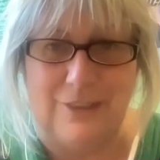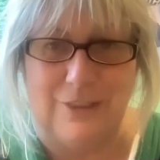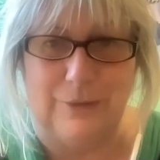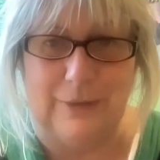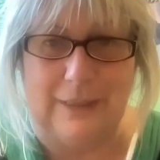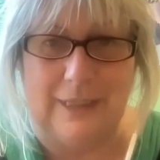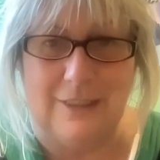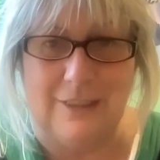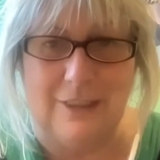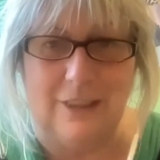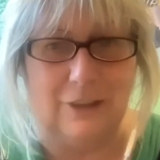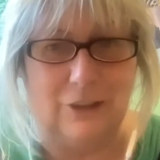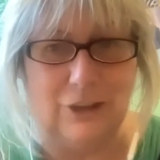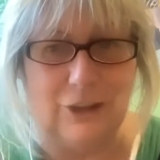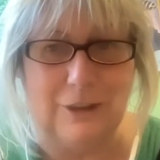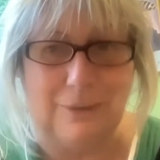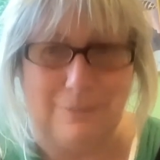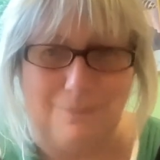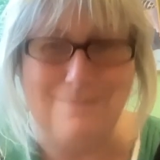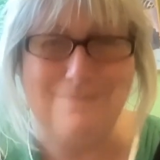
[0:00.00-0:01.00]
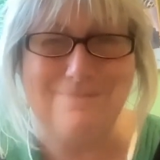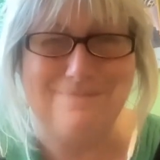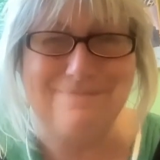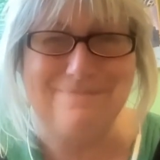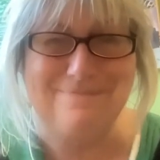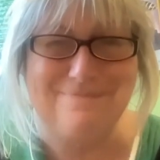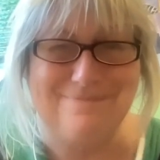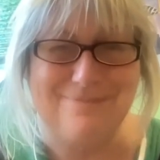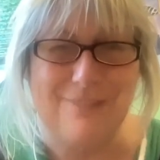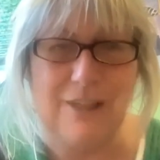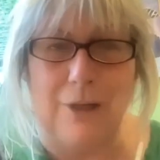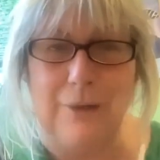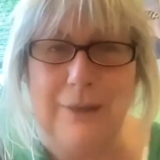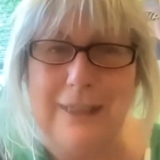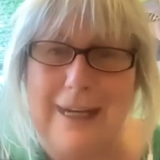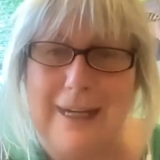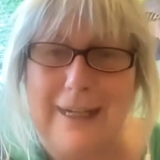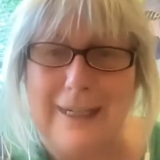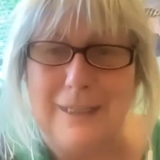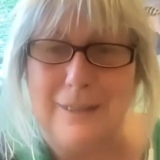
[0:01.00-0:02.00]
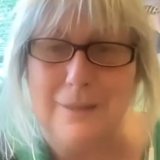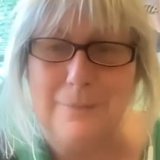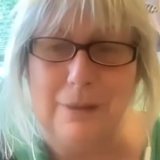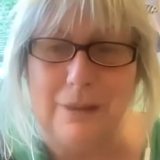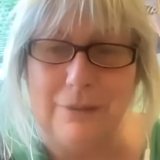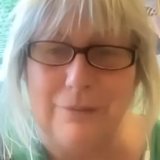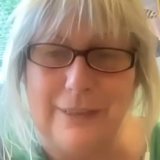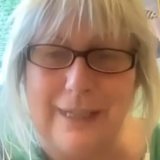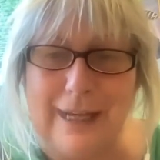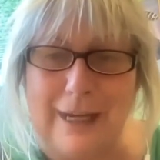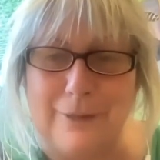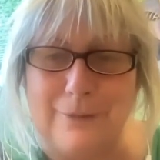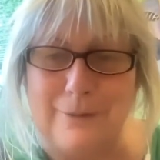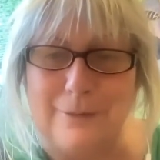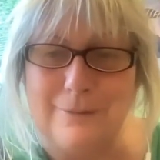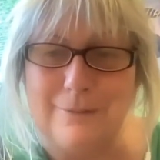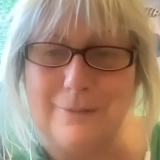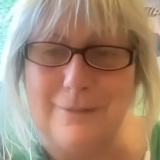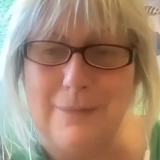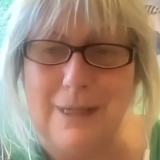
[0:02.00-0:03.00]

do get in touch. Okay, bye for now.